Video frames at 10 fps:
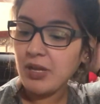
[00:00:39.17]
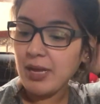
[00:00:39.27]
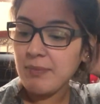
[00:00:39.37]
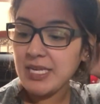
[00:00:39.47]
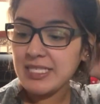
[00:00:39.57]

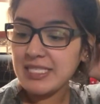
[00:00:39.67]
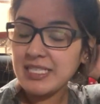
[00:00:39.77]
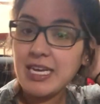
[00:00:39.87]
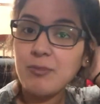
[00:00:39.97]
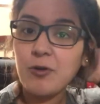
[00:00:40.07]
and
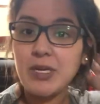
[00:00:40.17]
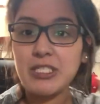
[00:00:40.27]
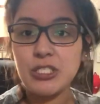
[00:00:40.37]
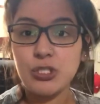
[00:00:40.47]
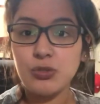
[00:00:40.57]
basically I'm
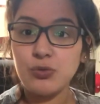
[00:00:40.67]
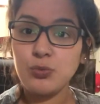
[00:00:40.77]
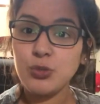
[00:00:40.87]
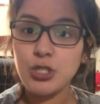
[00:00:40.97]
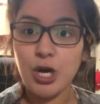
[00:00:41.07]
going to
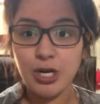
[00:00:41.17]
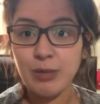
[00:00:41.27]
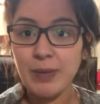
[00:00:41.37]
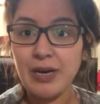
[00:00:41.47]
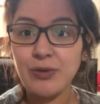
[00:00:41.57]
talk
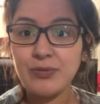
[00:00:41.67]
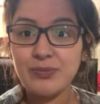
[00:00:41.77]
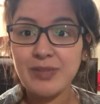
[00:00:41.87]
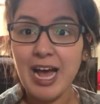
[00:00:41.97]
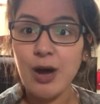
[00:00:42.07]
about
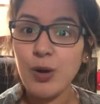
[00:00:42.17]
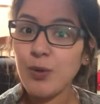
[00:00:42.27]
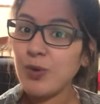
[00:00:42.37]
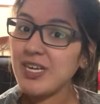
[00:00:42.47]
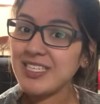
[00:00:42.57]
how
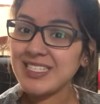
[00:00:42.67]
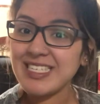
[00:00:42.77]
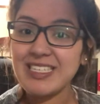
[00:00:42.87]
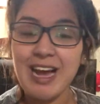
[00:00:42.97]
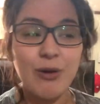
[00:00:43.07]
it was
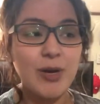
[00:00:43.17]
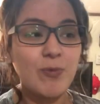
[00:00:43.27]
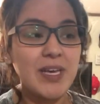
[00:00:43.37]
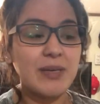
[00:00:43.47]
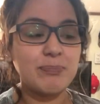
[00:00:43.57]
and how it
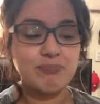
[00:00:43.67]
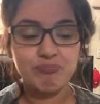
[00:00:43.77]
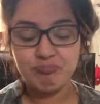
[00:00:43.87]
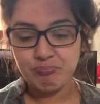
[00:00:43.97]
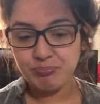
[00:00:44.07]
went.
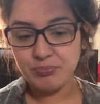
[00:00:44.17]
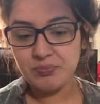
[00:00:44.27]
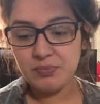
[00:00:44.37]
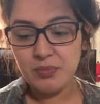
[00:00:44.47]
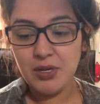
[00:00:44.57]

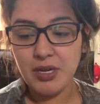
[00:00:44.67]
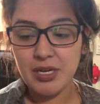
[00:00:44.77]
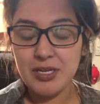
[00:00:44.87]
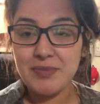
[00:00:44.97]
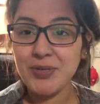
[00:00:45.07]

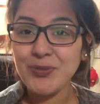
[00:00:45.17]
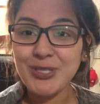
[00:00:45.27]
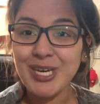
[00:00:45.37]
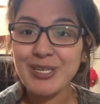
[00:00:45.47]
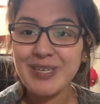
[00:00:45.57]
Um, if you're
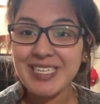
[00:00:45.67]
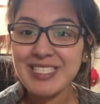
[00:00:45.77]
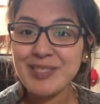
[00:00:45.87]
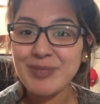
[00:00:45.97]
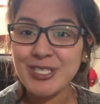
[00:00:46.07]
not already
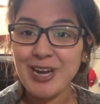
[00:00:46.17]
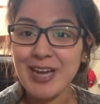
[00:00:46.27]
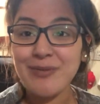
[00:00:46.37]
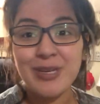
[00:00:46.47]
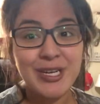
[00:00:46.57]

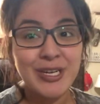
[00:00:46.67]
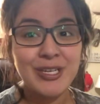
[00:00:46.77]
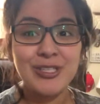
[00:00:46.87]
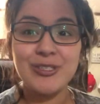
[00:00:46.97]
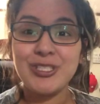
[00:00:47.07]
subscribed,
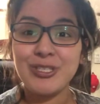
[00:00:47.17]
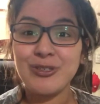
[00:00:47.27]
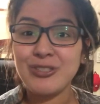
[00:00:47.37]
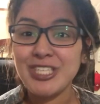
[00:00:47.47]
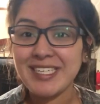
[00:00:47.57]
you should
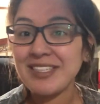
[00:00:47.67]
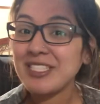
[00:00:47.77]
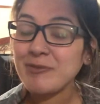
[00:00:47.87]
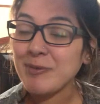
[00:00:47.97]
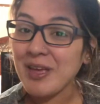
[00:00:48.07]
go check out
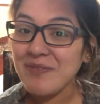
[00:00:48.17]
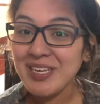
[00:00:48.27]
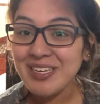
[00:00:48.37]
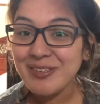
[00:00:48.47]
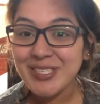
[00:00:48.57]
some of my
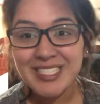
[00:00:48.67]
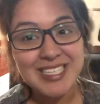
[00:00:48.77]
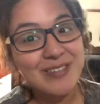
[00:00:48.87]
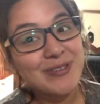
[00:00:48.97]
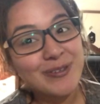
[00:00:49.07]
videos
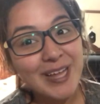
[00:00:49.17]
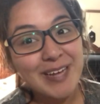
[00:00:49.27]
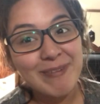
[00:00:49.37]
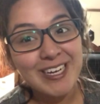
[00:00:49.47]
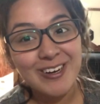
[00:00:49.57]
and if you
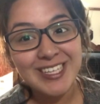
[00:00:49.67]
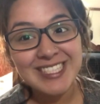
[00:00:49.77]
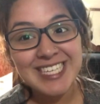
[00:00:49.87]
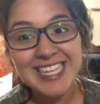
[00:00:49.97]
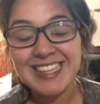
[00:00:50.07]
like my
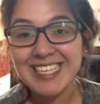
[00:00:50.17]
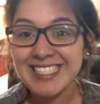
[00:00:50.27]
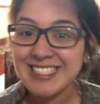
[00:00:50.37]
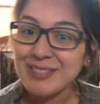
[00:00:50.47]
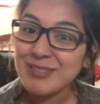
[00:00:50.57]
content,
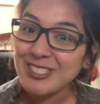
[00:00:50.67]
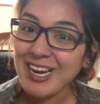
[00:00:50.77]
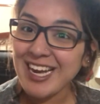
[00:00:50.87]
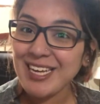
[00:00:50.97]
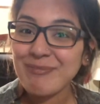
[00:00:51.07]
then
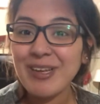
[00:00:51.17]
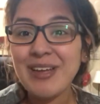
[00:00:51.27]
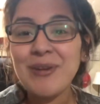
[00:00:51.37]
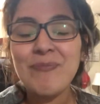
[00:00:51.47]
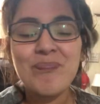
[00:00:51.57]
subscribe.
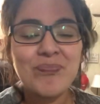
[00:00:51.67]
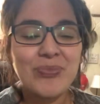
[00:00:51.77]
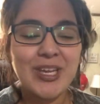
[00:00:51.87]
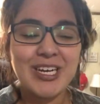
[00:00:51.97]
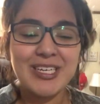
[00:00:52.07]

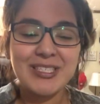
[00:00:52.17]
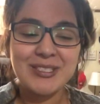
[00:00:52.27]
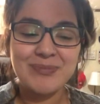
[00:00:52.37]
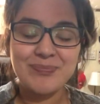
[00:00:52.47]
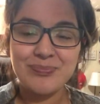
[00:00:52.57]

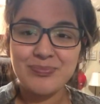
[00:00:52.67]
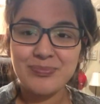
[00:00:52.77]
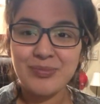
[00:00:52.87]
Um,